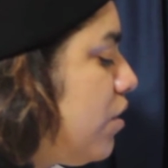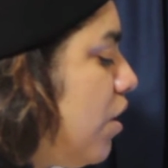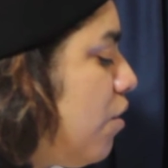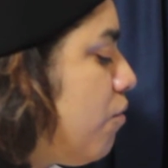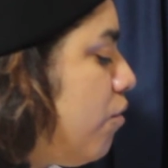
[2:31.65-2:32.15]

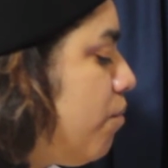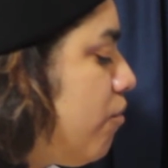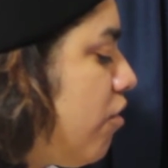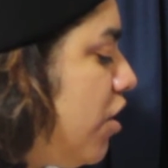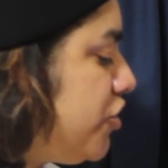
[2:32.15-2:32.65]
girl group
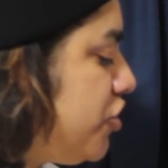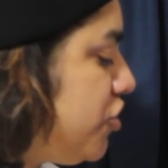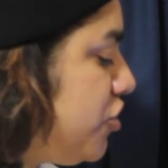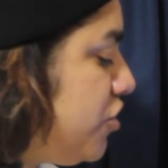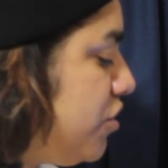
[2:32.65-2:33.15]

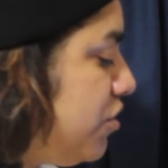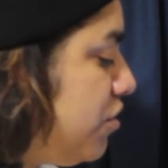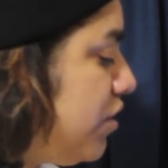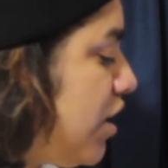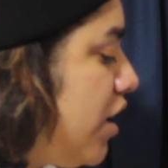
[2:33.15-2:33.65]
crush
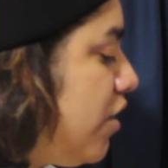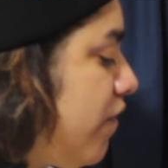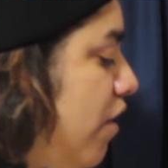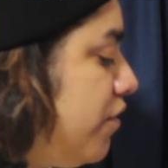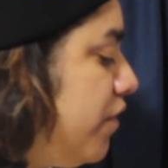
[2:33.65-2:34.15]
kind
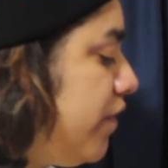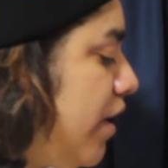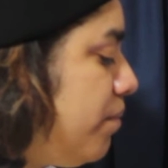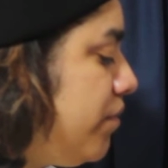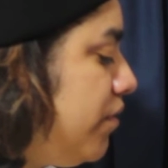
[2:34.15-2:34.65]
of
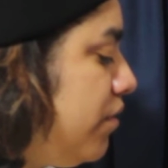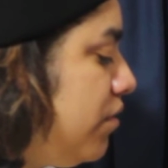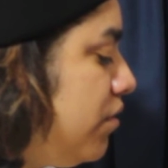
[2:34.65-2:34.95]
concept,